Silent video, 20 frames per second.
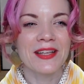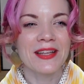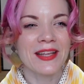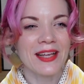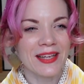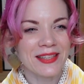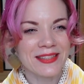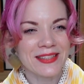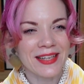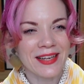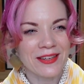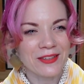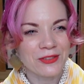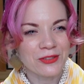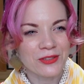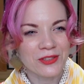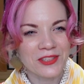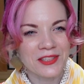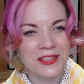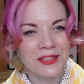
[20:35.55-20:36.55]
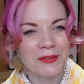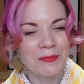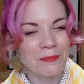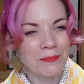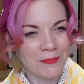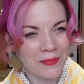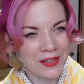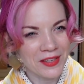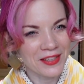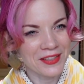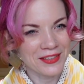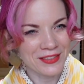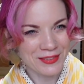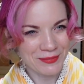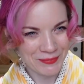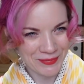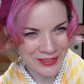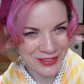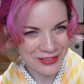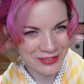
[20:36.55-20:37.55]
That's actually my
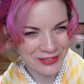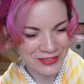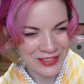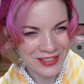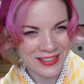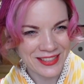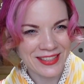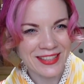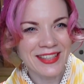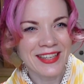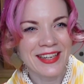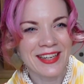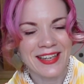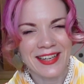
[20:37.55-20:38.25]
specialty,